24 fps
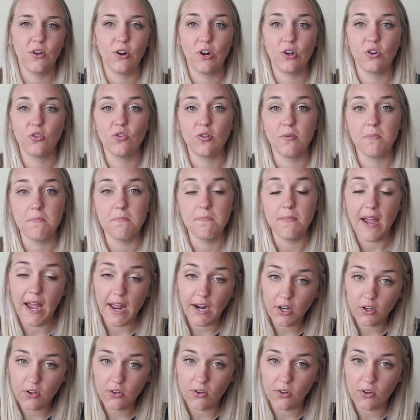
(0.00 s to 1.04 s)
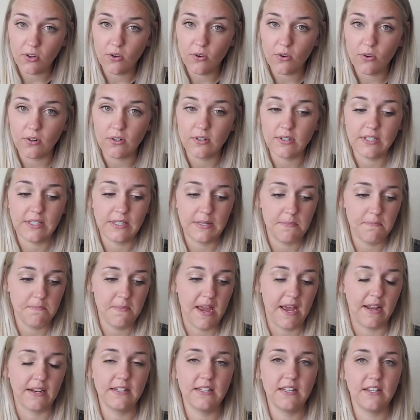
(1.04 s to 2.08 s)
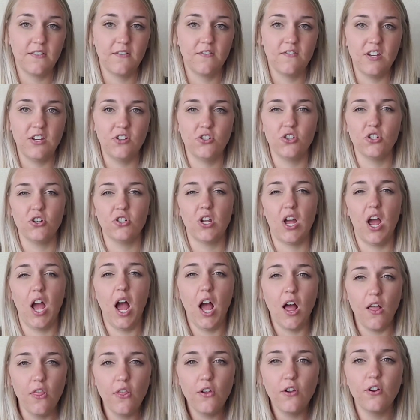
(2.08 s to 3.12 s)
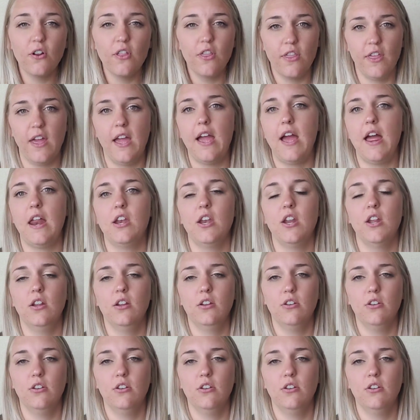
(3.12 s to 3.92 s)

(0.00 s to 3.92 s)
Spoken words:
are grammatical or semantic features other than